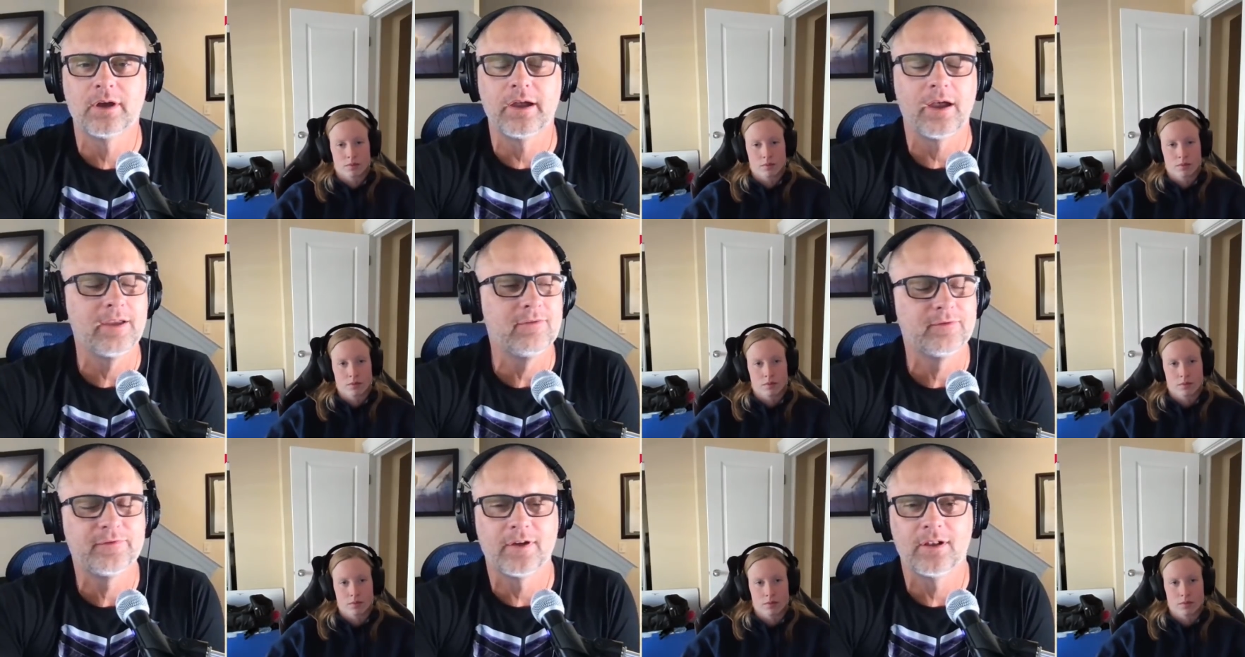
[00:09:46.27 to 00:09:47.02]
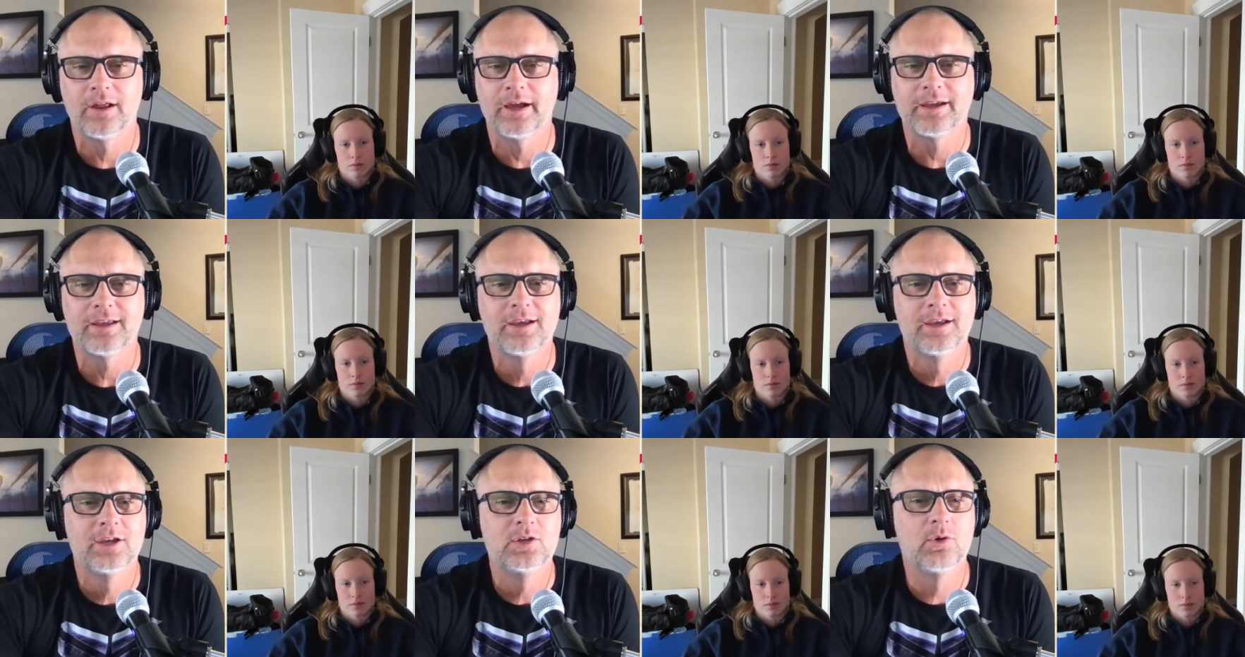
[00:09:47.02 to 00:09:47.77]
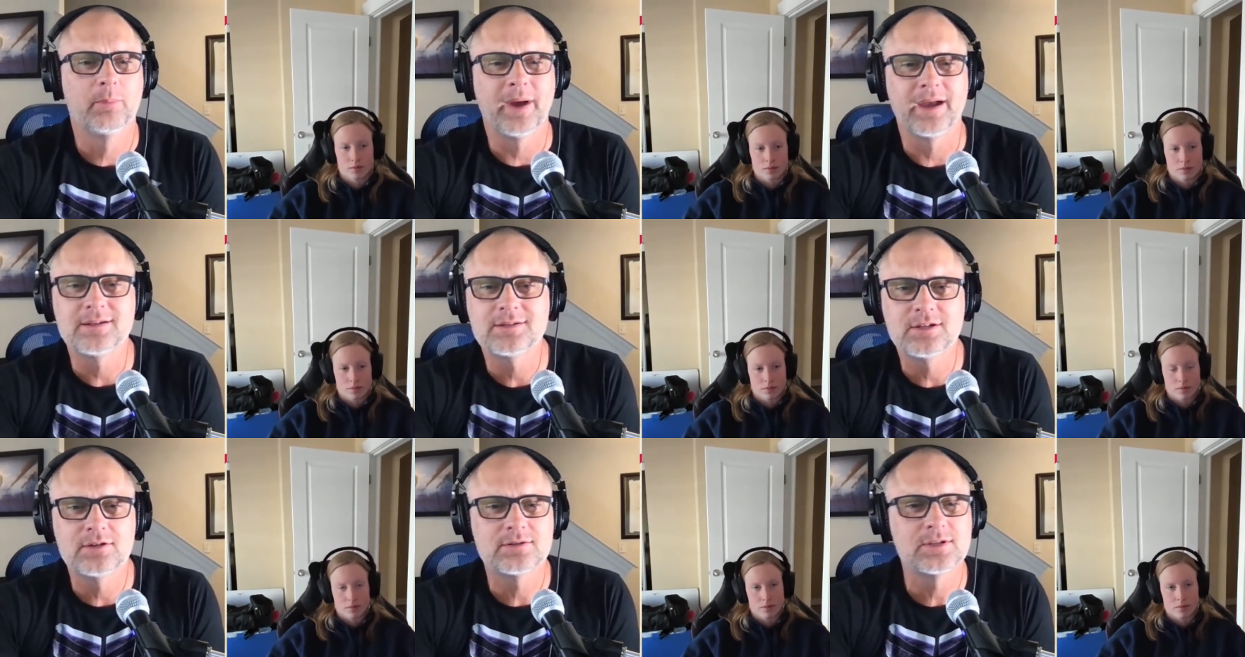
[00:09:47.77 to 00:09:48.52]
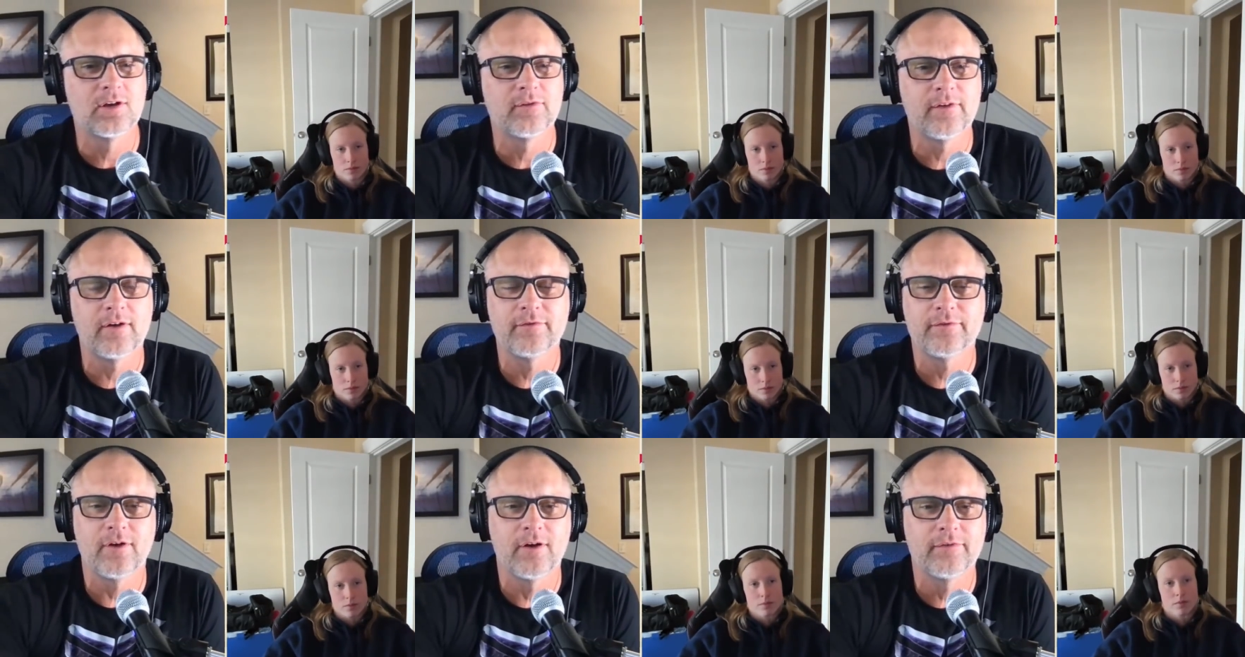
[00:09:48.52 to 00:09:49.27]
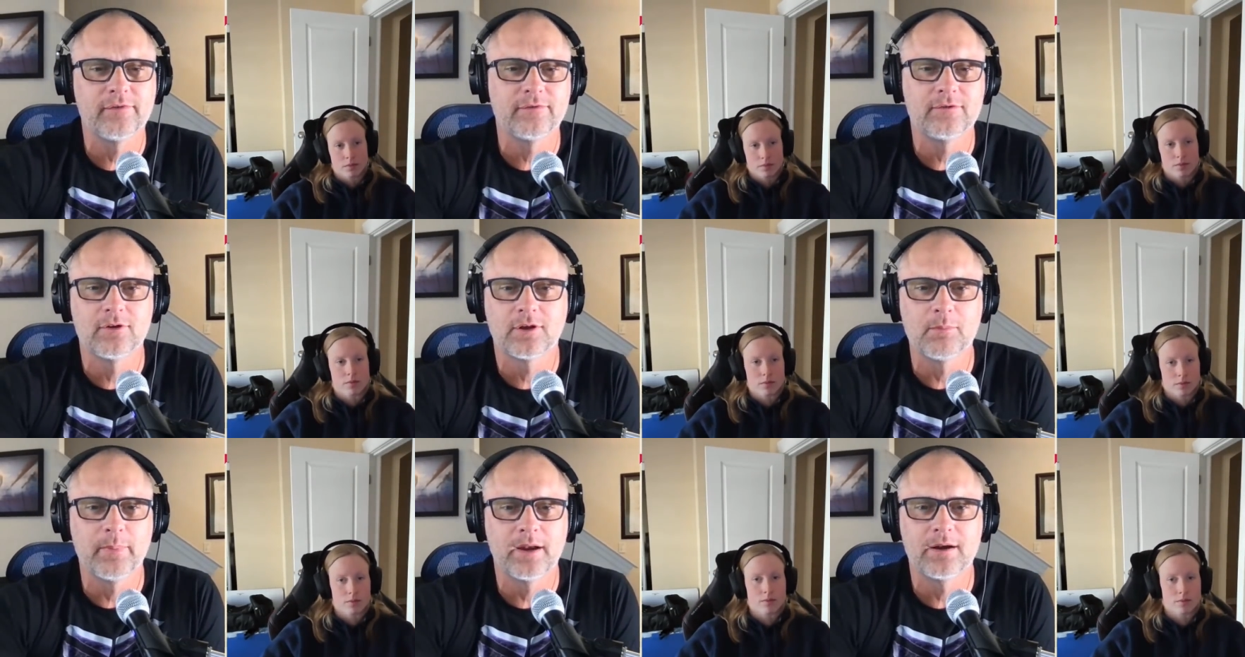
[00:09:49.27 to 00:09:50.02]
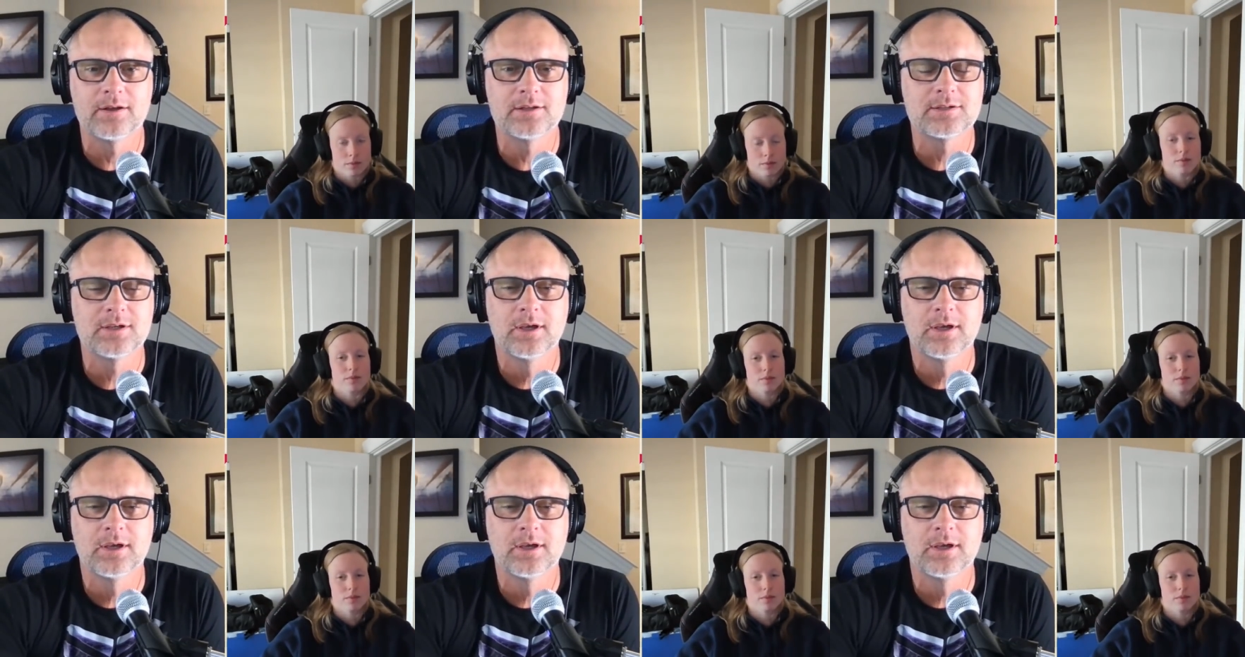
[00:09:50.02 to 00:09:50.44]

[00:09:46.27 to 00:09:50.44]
Speaker 1: I, I even felt like you were pacing yourself off off your competitors.